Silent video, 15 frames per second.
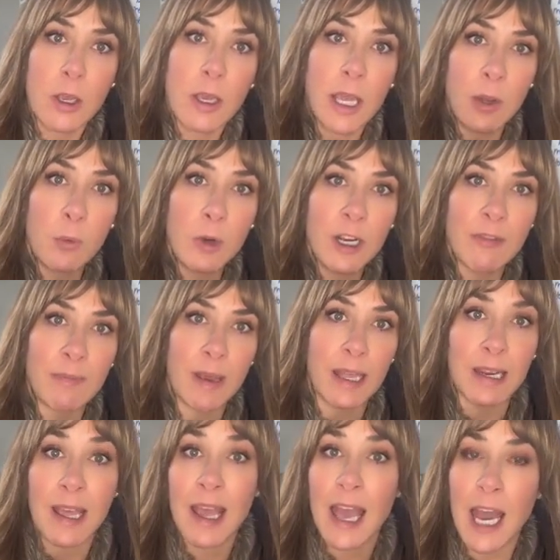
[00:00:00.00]
it would have
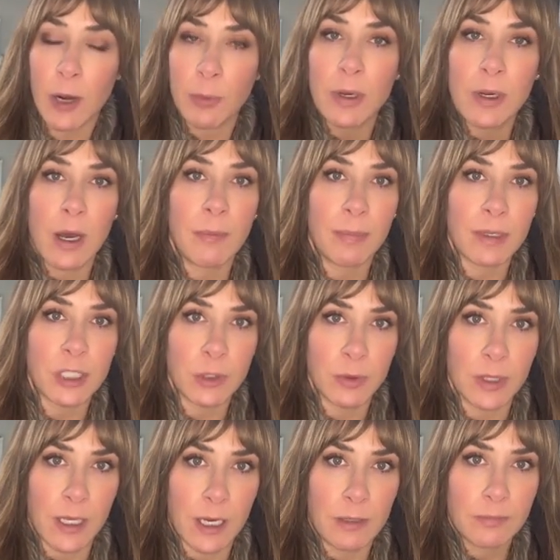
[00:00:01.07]
been had we not been doing
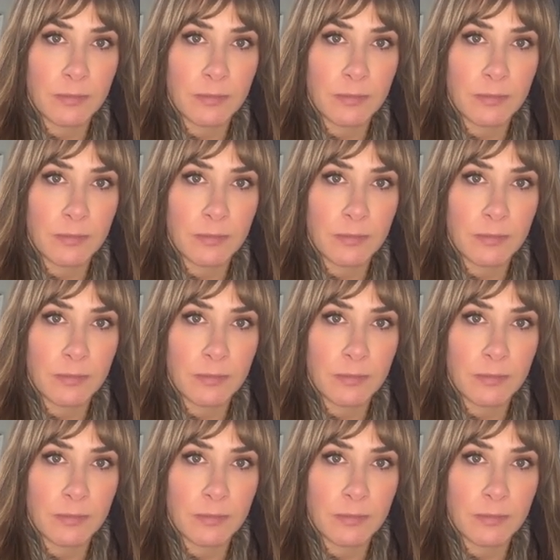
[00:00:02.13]
that.